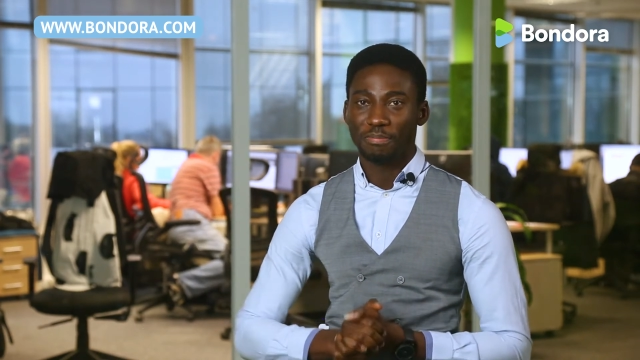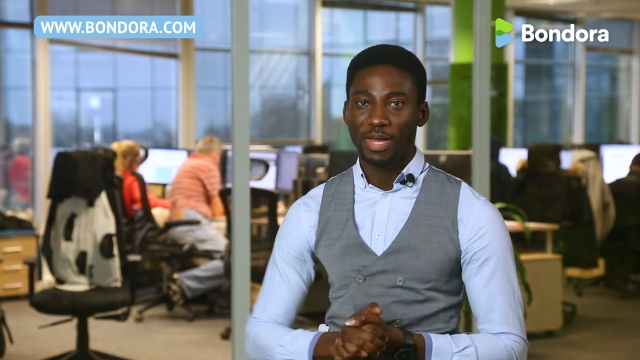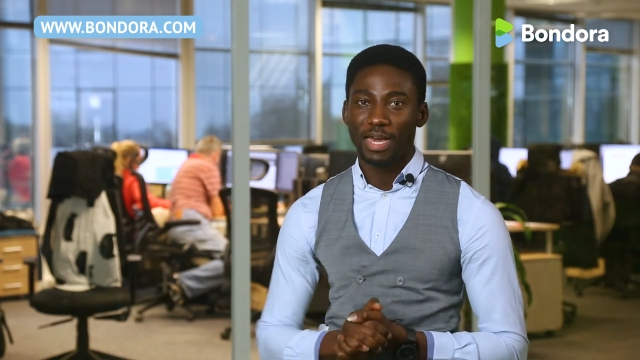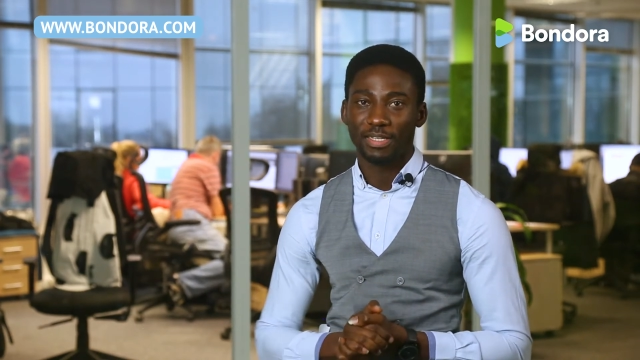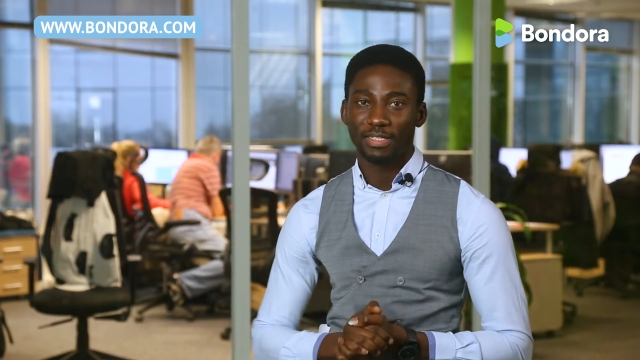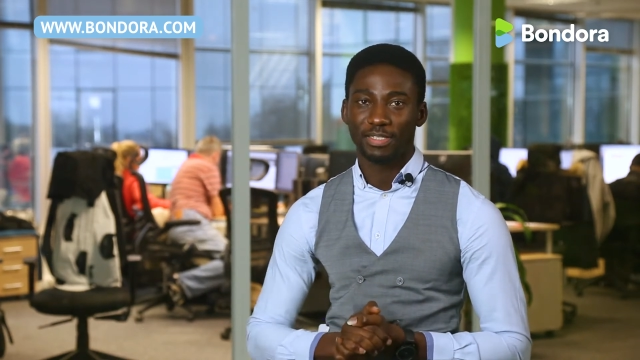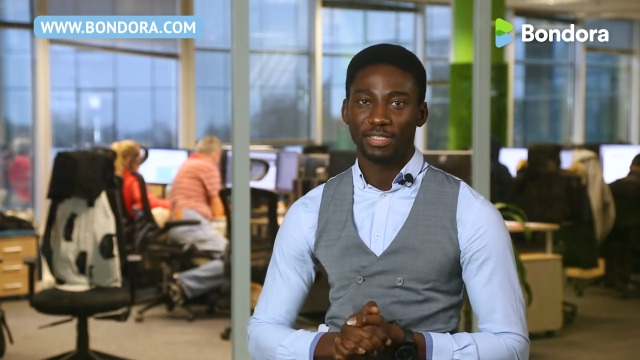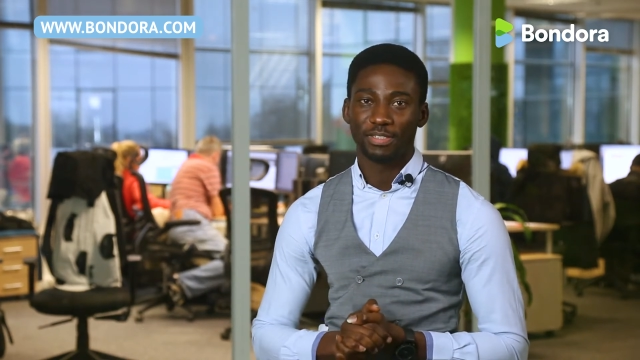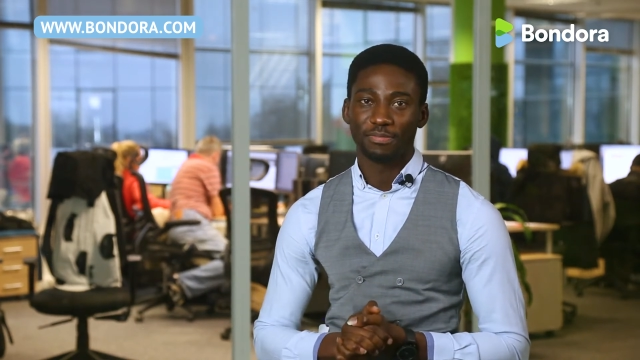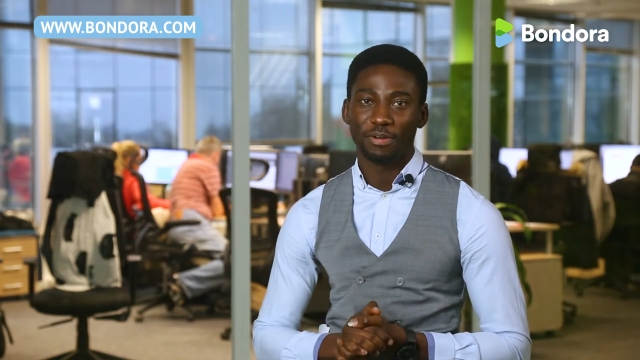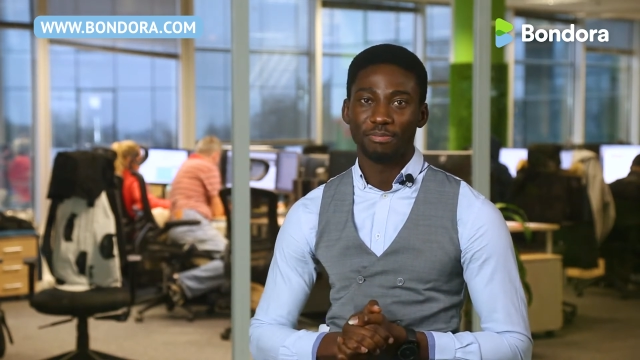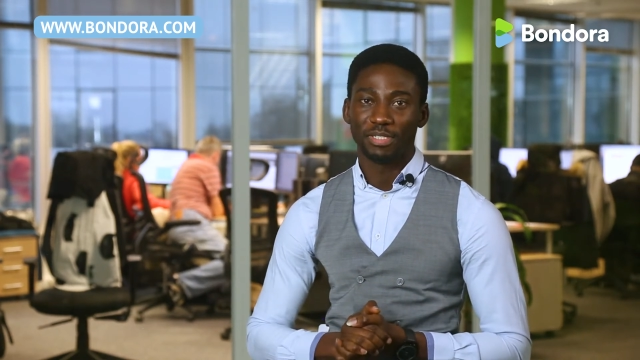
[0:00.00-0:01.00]
biases
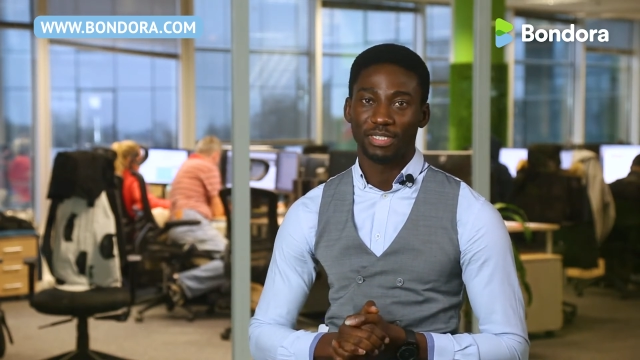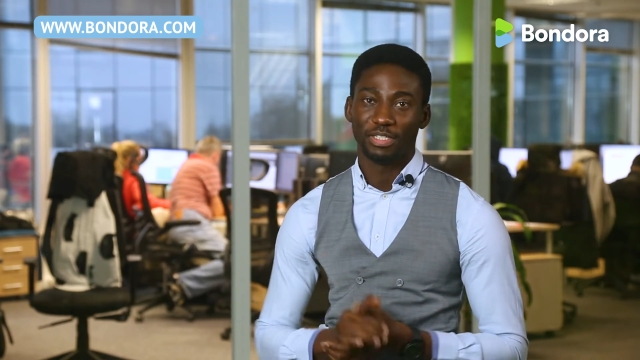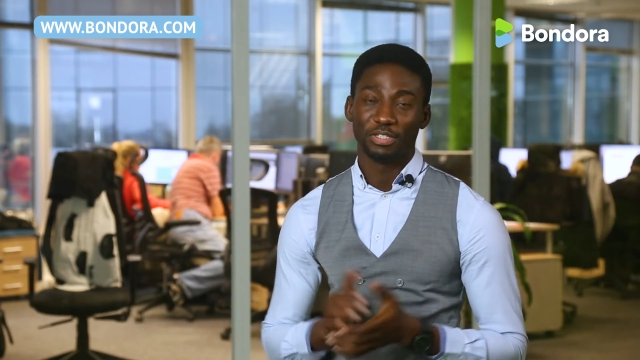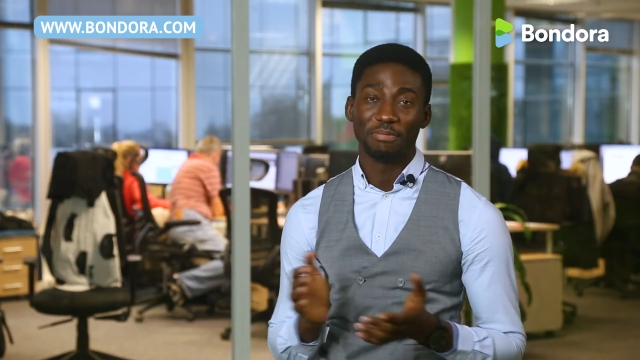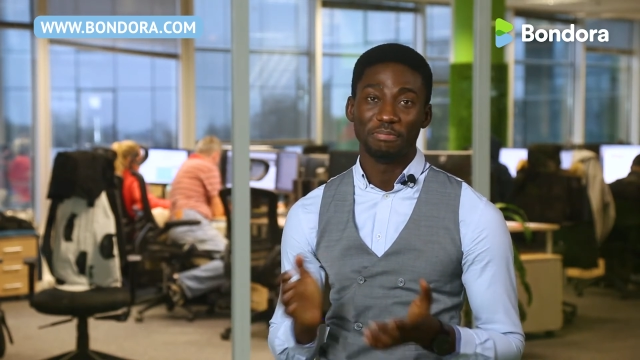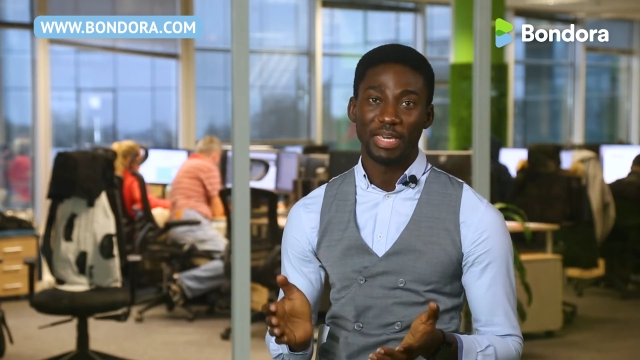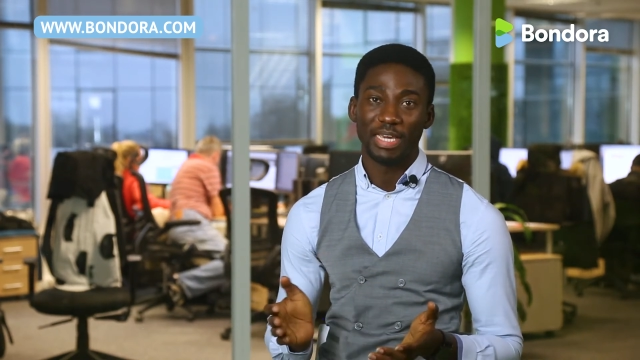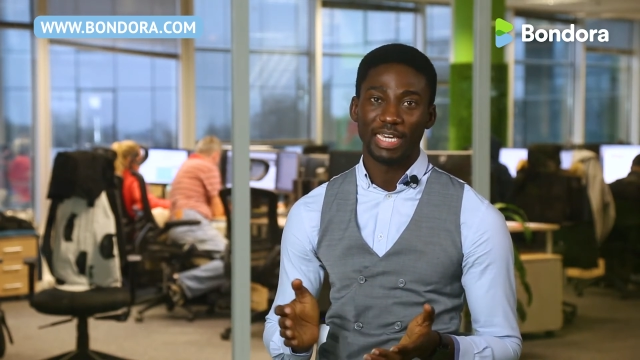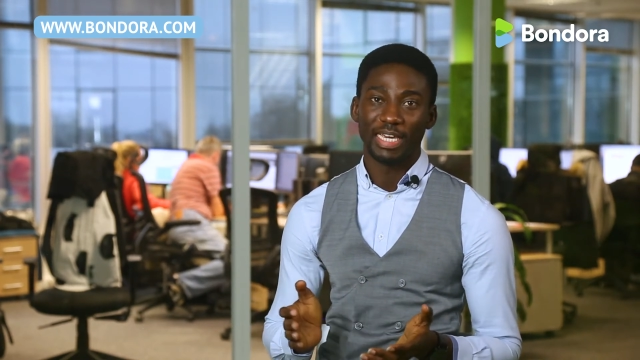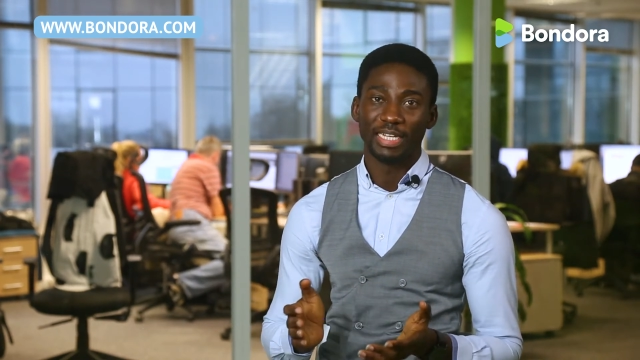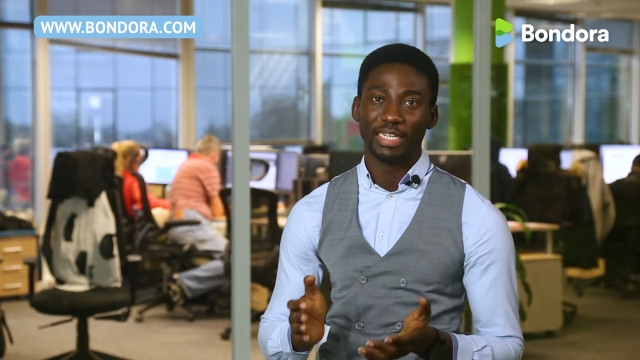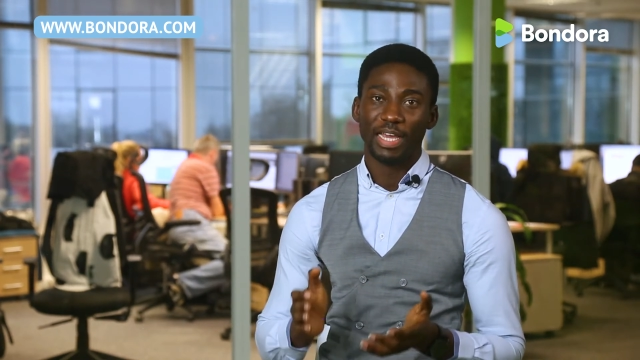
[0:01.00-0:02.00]
from
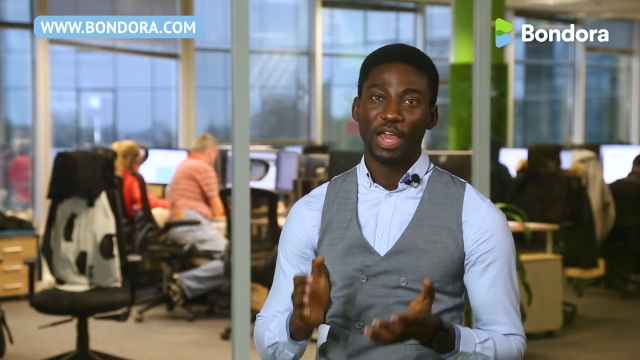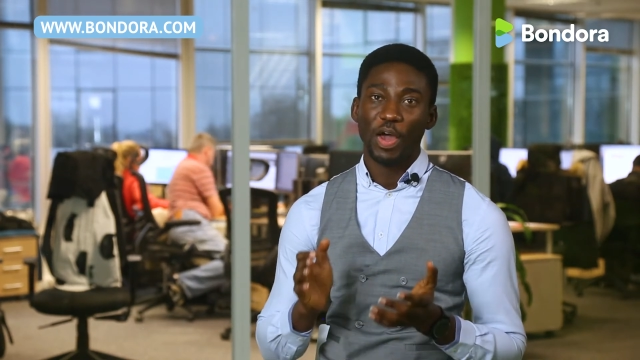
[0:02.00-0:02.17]
decision-making,